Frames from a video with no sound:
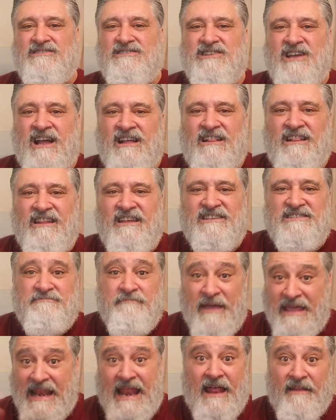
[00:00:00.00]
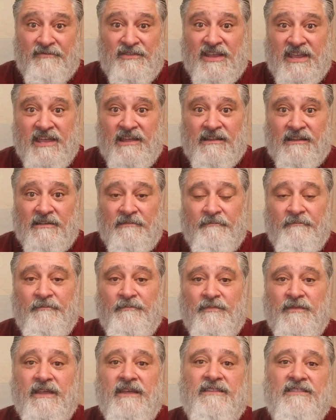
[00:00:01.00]
shot glass made out of tequila
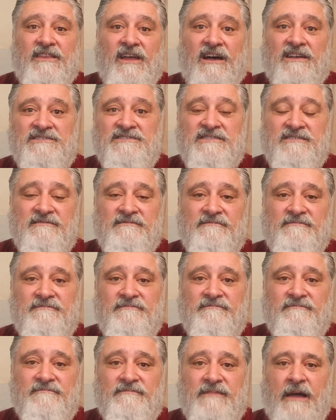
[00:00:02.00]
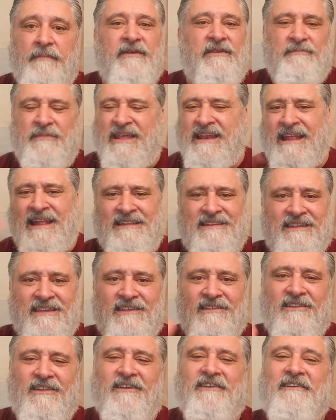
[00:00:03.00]
does. I mean made out of
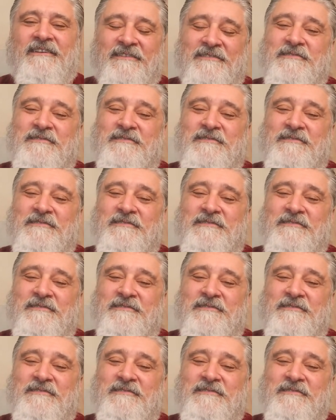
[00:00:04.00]
tequila.